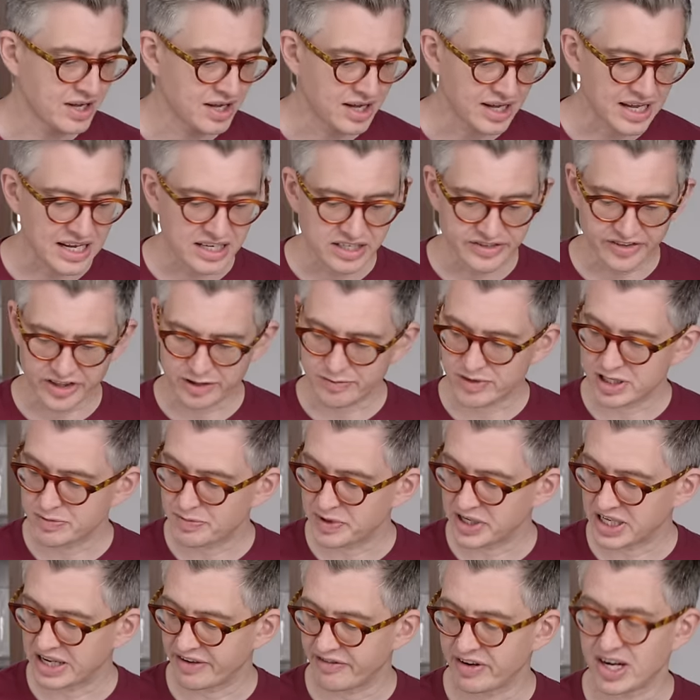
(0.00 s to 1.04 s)
Each of them has
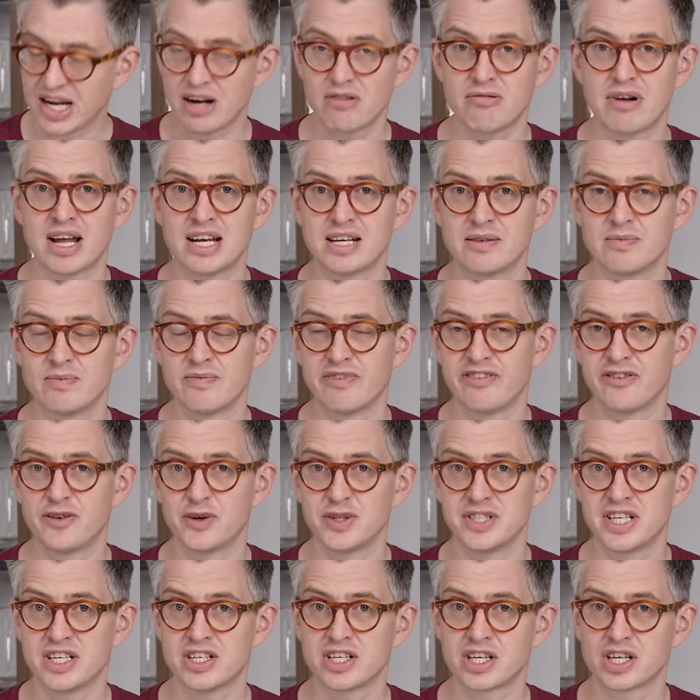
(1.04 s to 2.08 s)
been given a random
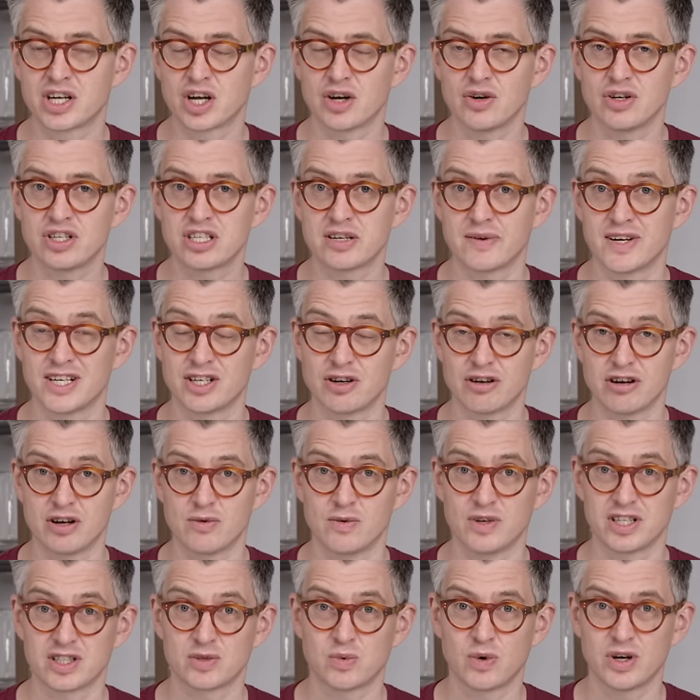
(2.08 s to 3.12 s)
four-digit code, so I don't know
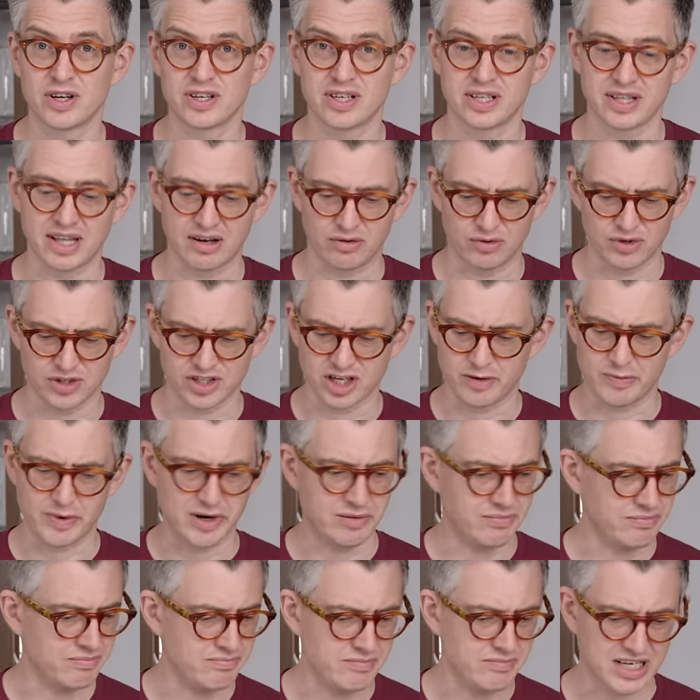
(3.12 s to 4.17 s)
what's what. They're also
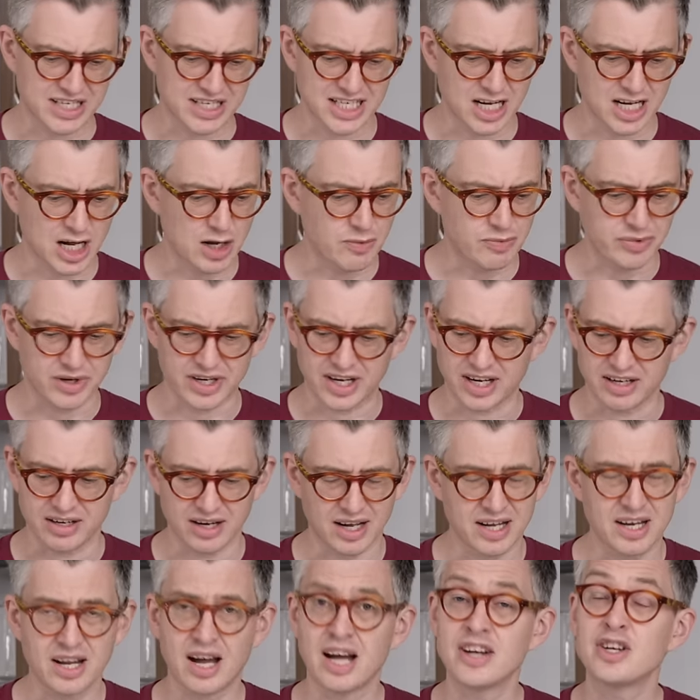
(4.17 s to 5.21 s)
been mixed up, and I,
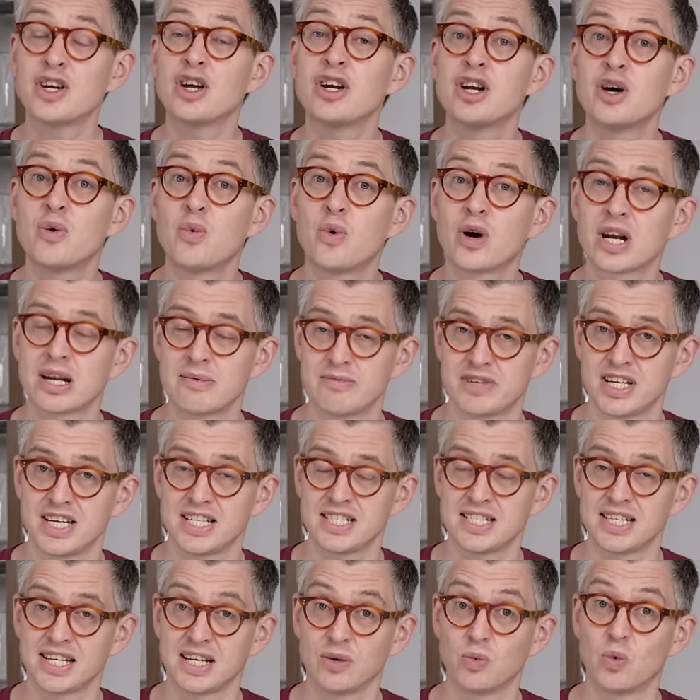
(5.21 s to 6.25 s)
I, I, don't know what I'm
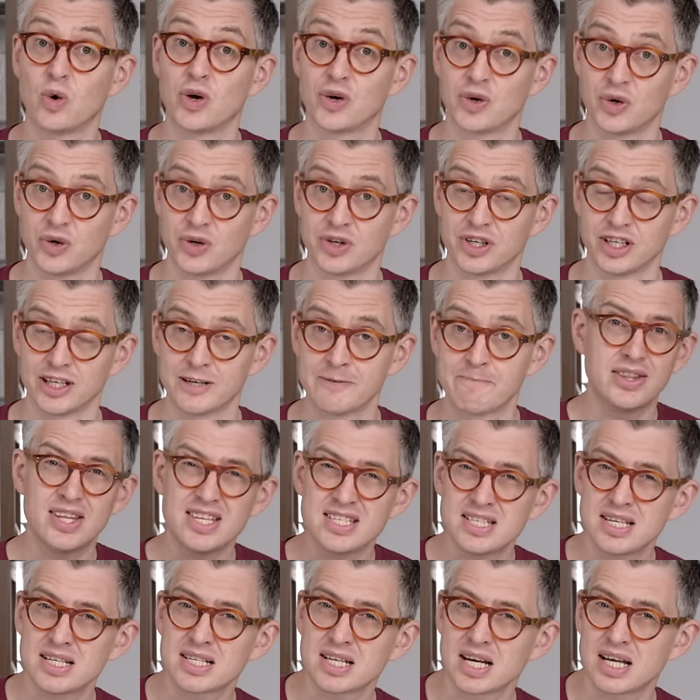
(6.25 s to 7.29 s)
tasting in what order.
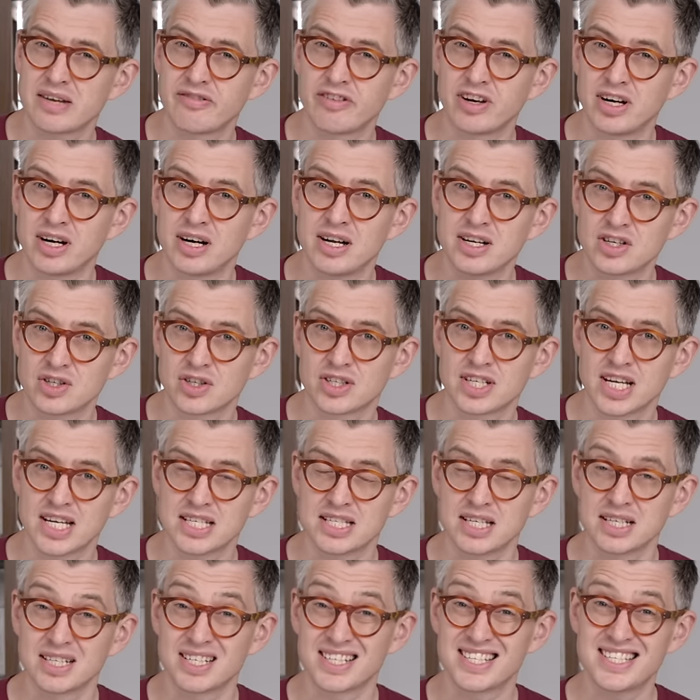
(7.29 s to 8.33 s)
This is kind of an initial
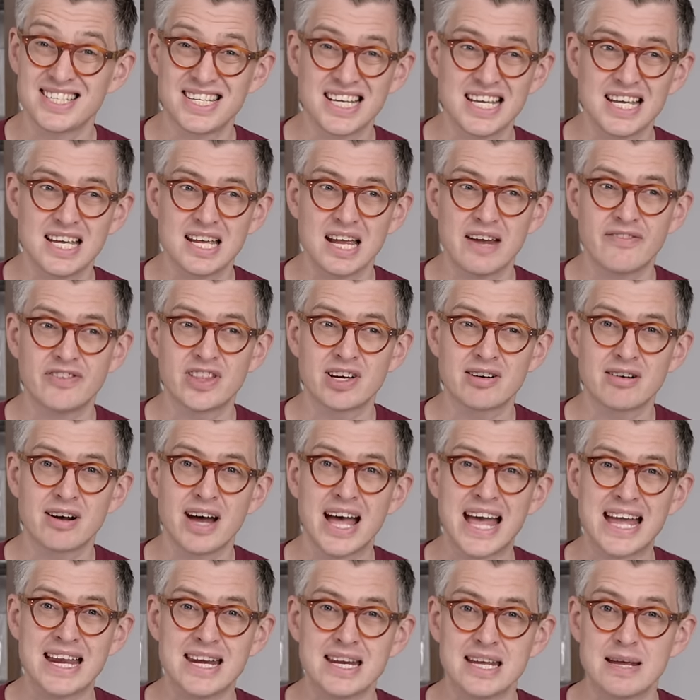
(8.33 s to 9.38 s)
tasting to see if there are
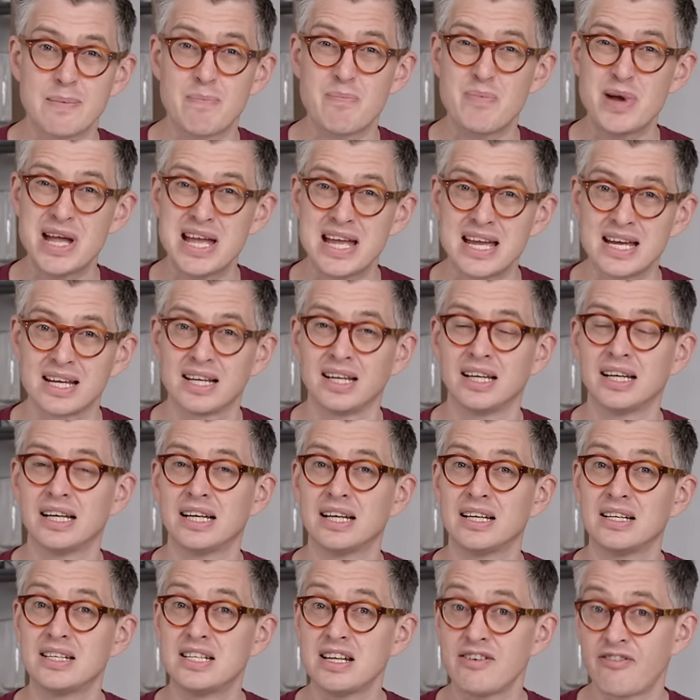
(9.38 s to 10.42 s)
any big
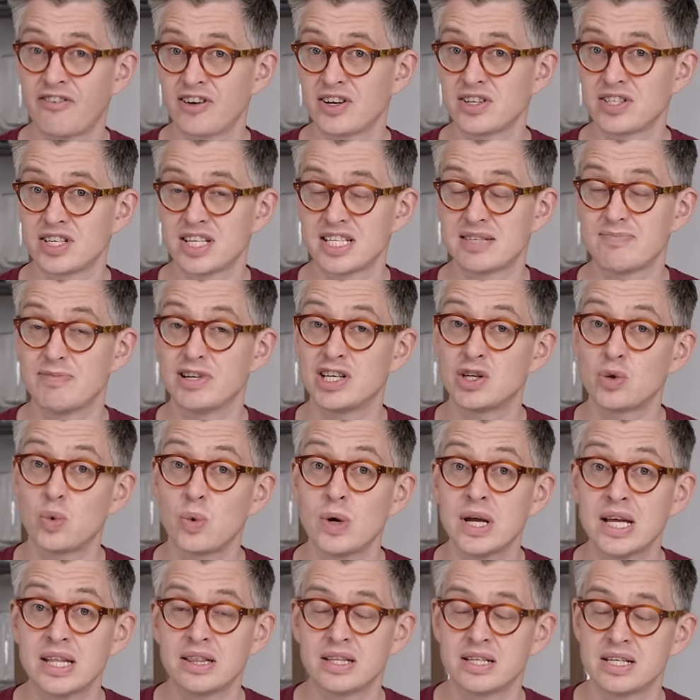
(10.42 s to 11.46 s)
differences
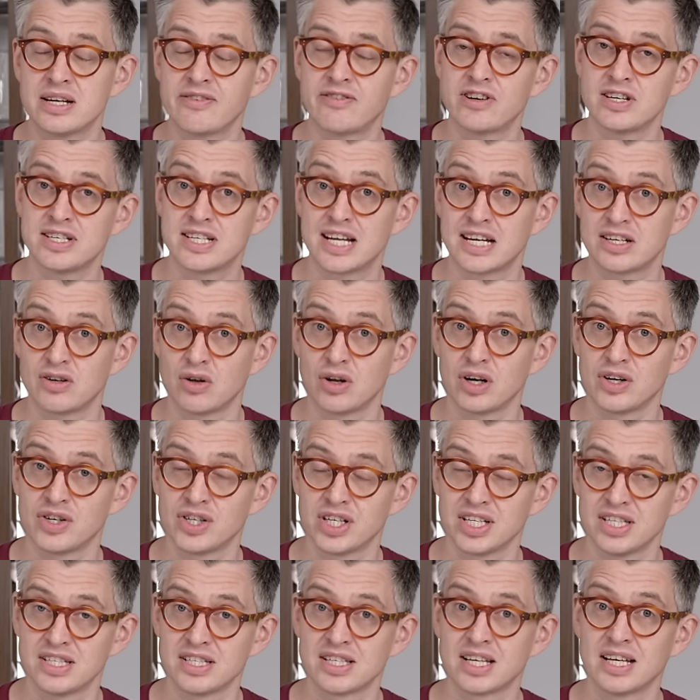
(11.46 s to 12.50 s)
between the different
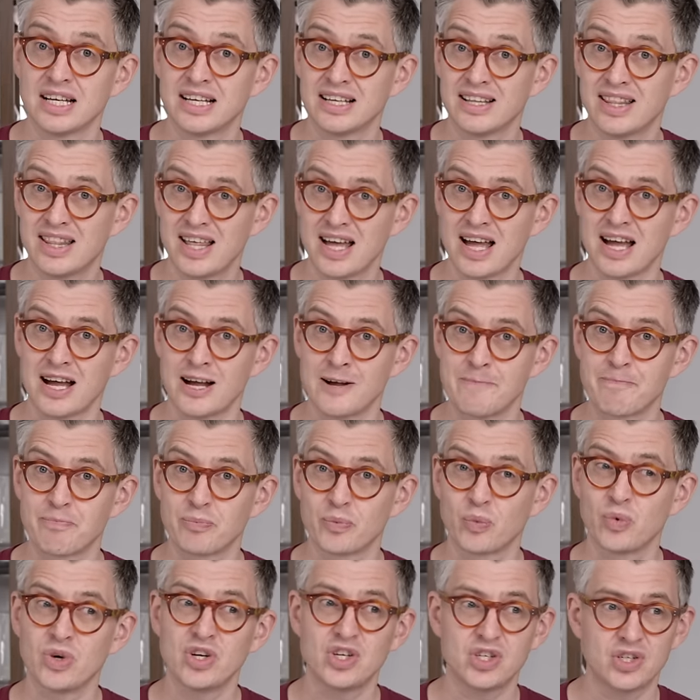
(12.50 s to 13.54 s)
technologies there.
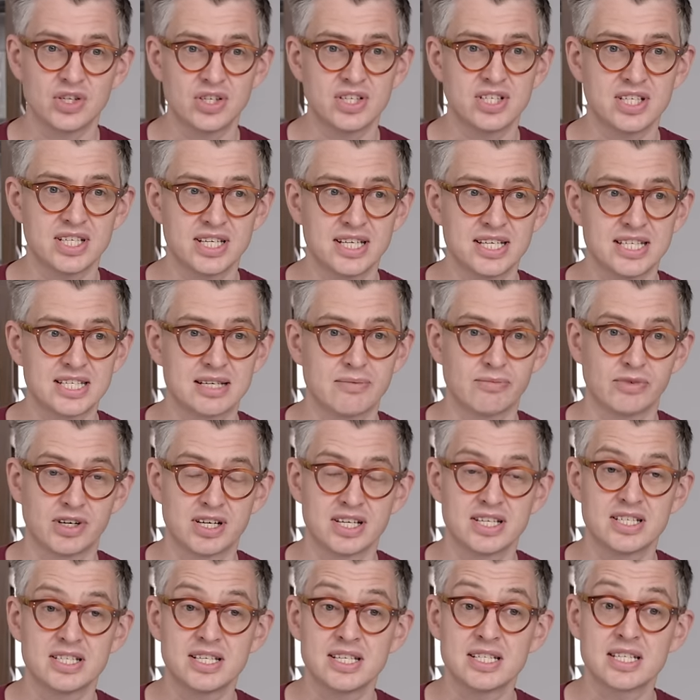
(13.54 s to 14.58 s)
We should see some
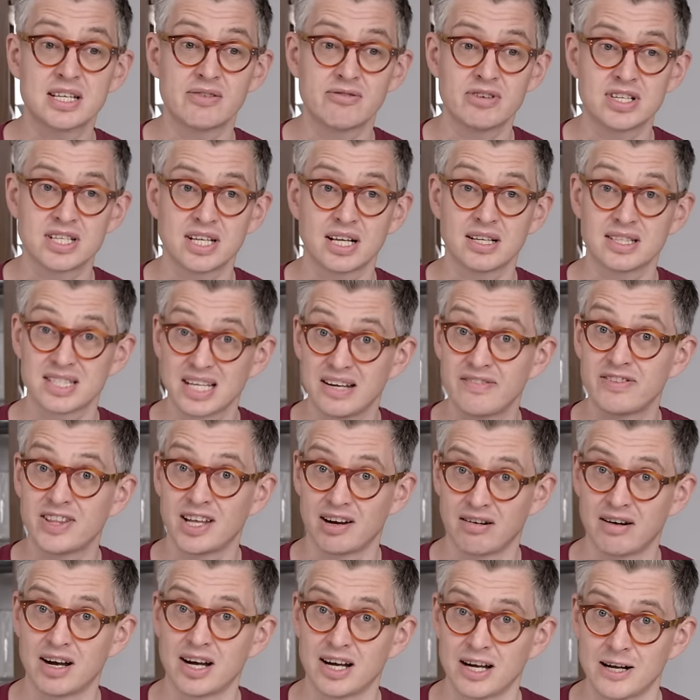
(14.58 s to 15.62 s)
consistent results if
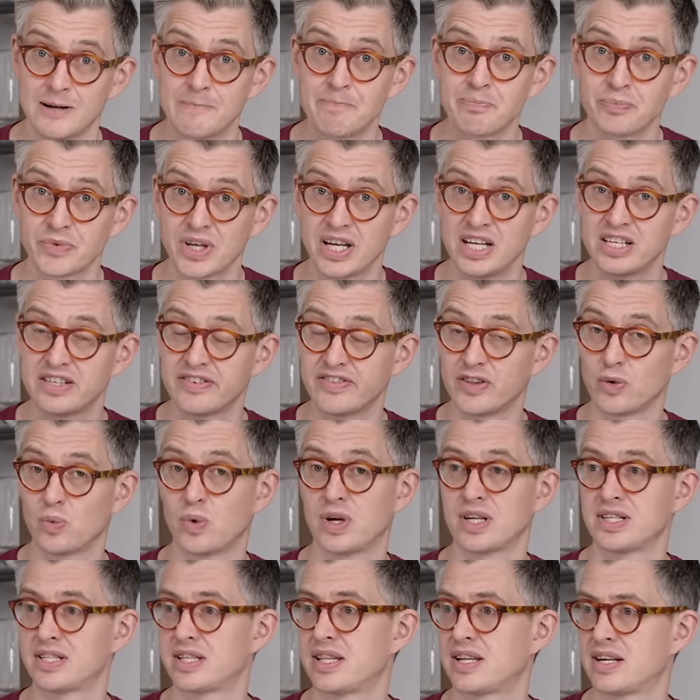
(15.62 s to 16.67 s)
there are. Each of the
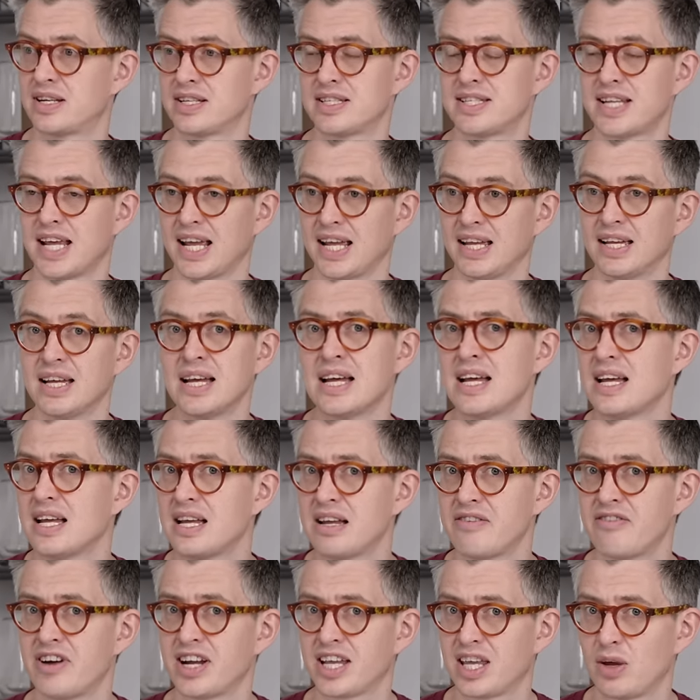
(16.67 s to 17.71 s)
ones that are, say,
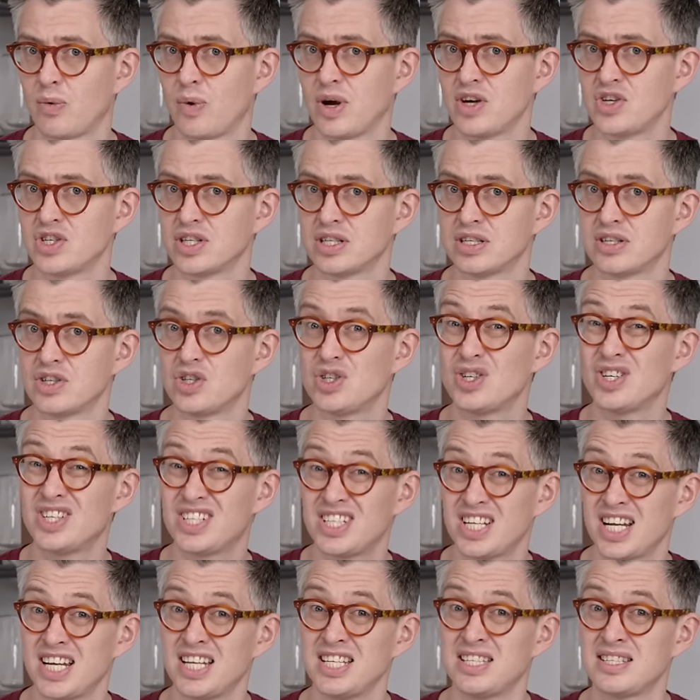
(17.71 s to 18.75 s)
evacuation should
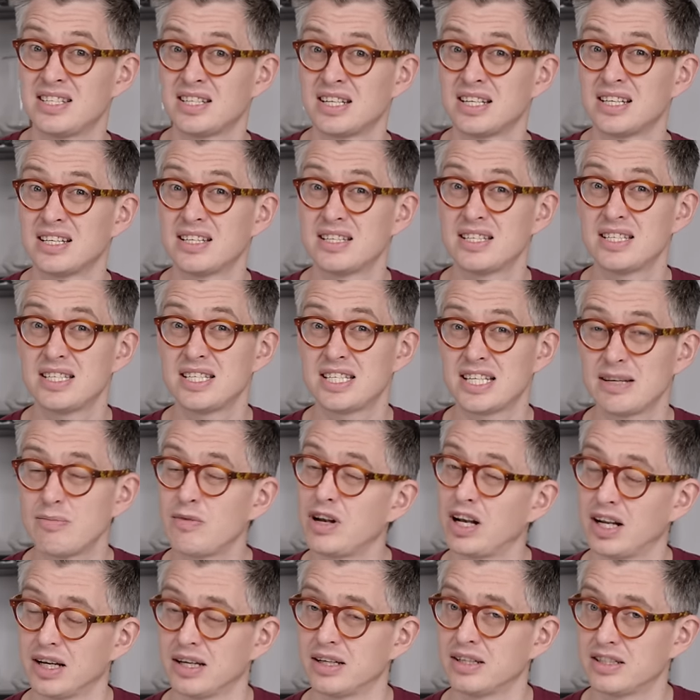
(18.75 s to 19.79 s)
taste
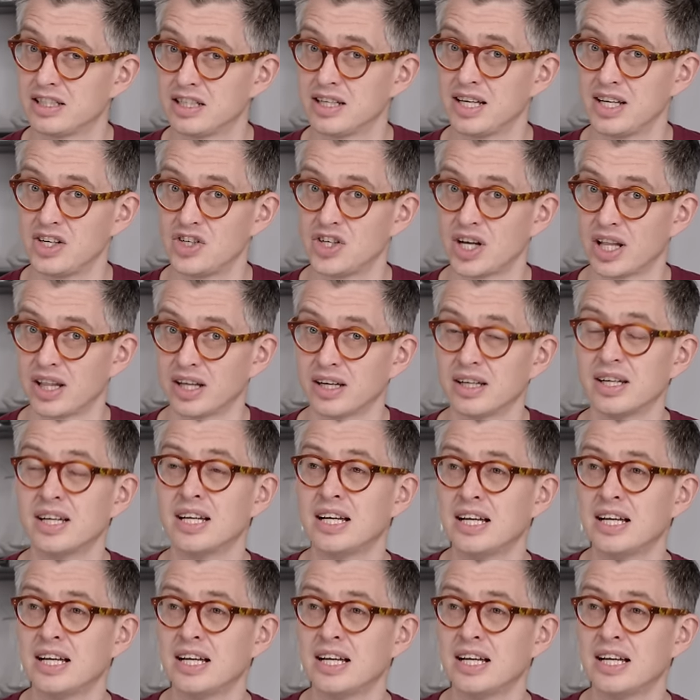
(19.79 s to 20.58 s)
similar to each other.